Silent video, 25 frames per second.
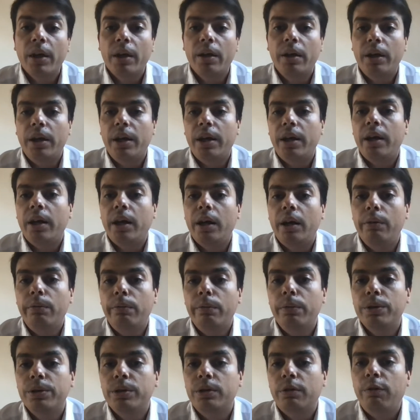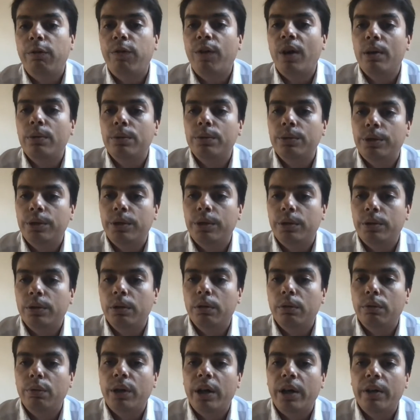Yeah, I was a founder
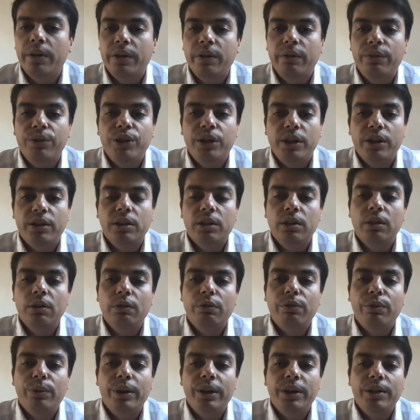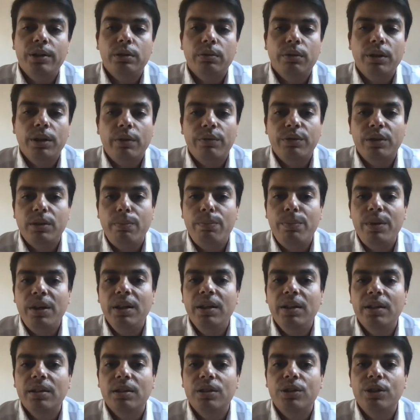of Kharkiv JS conference, one of the
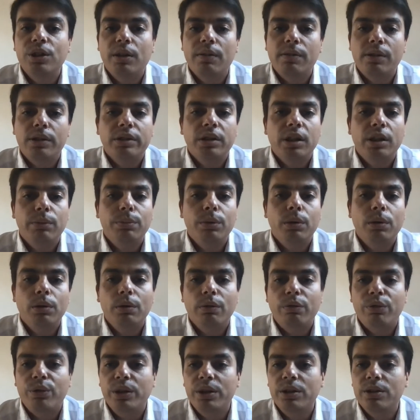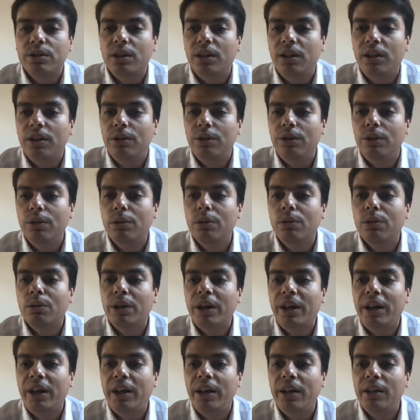biggest JavaScript conference in
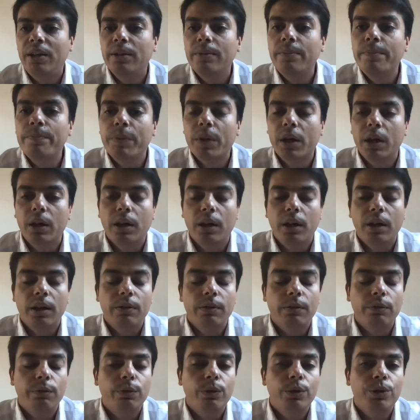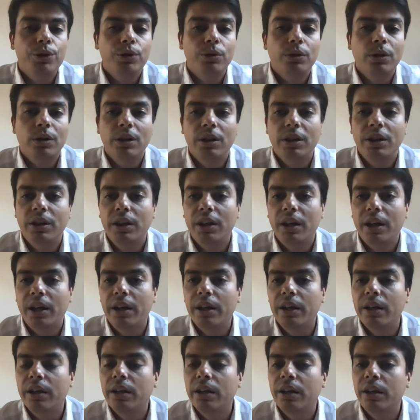Ukraine. Unfortunately,
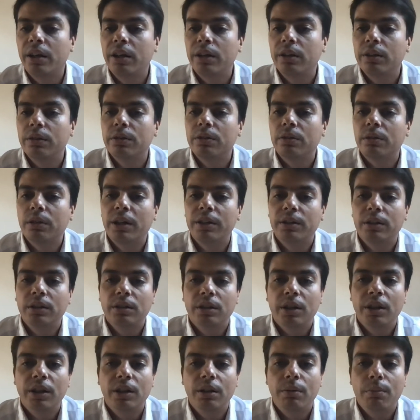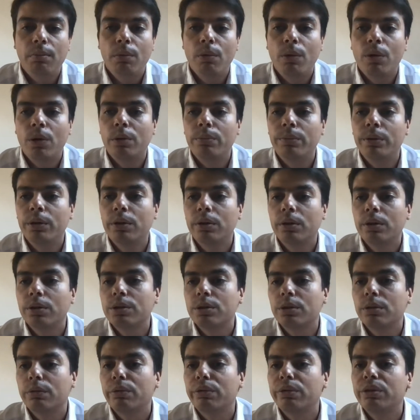I cannot run it anymore
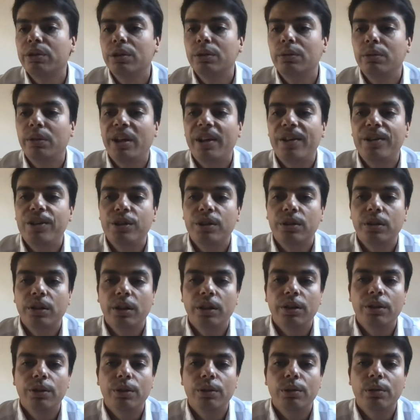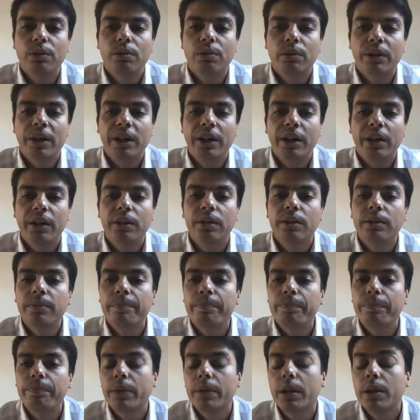because of situation in Ukraine.
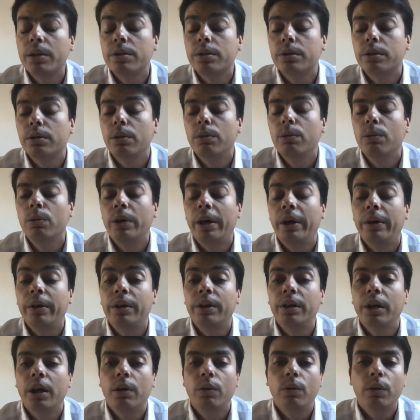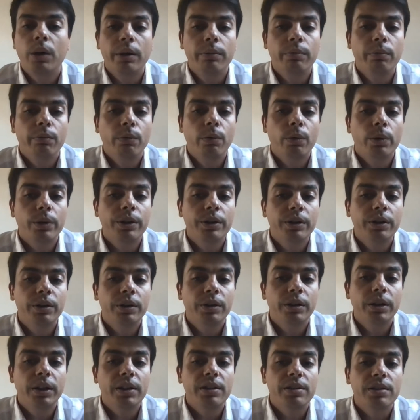So right now I'm
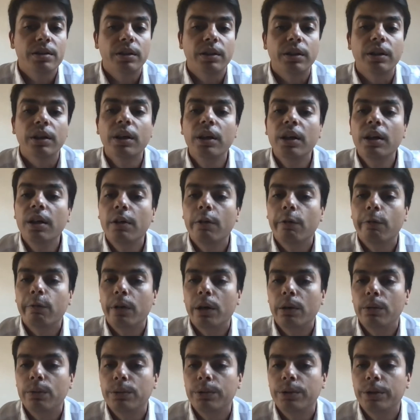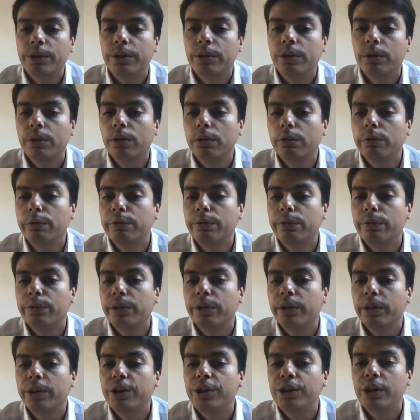working as a founder of
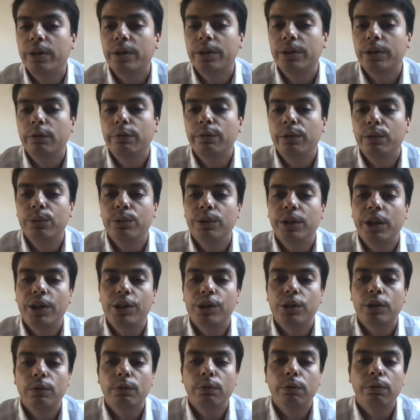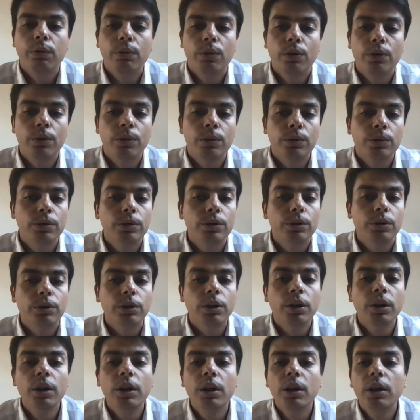a charity foundation fund
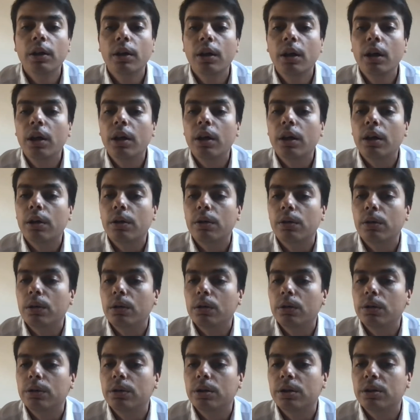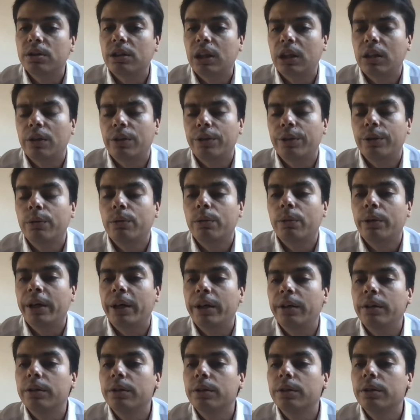called Stellar
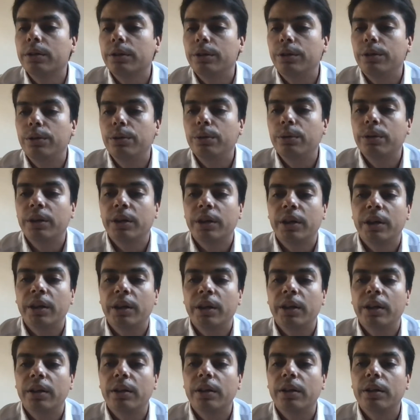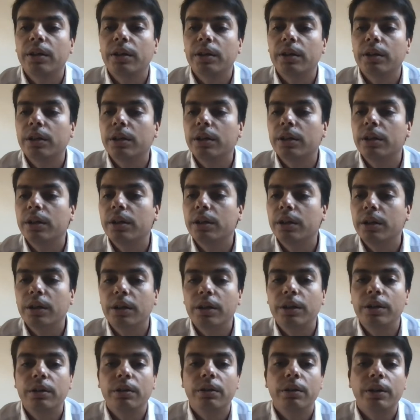Ukraine. You
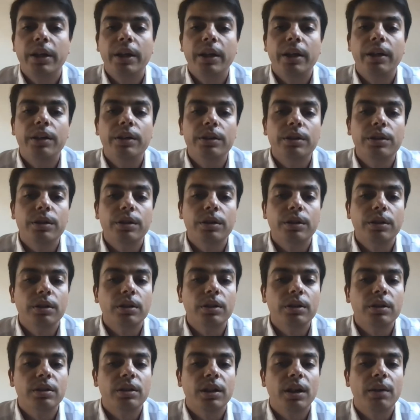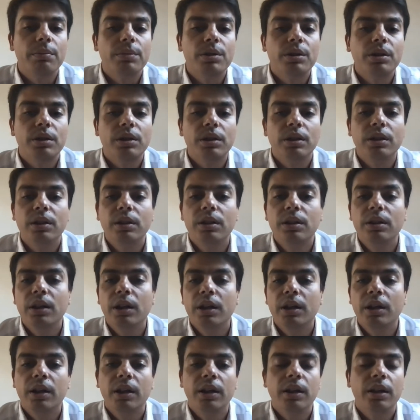can donate something
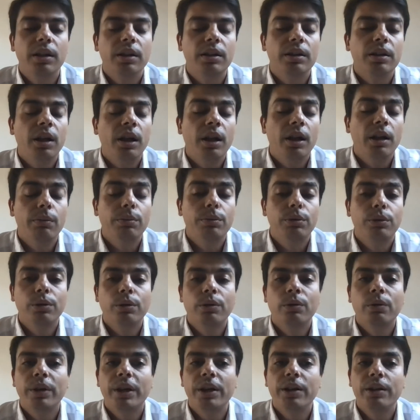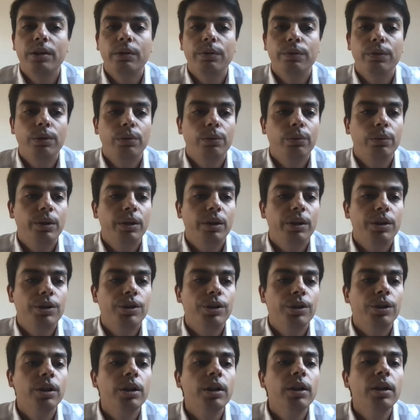and help to Ukraine if you
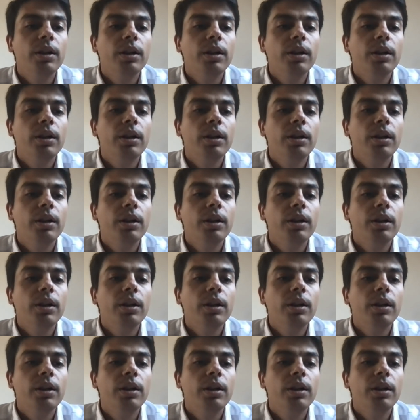wish.